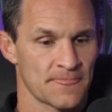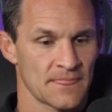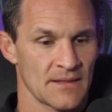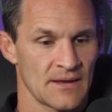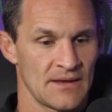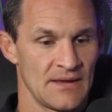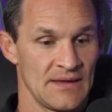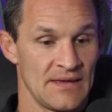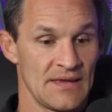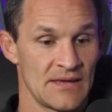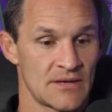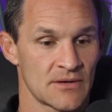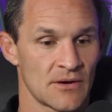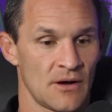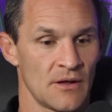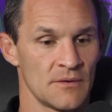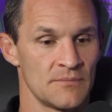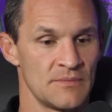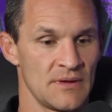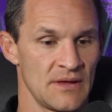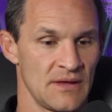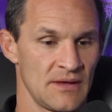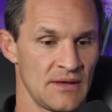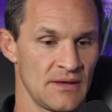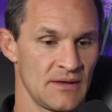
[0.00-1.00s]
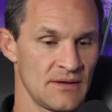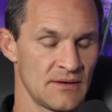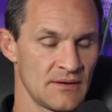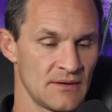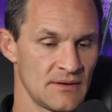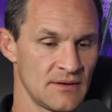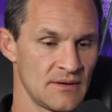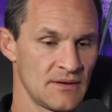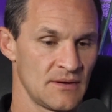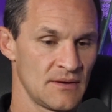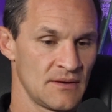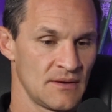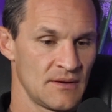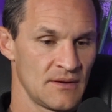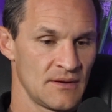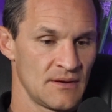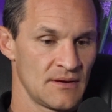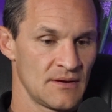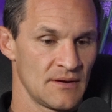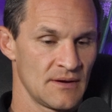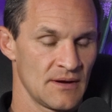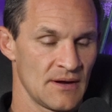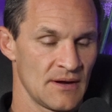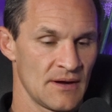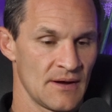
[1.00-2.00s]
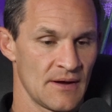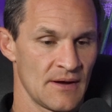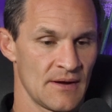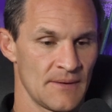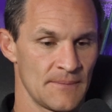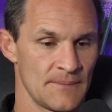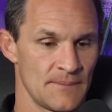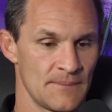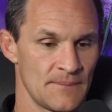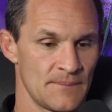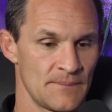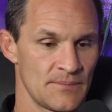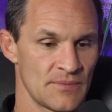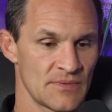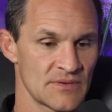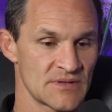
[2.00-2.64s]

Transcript: He called me to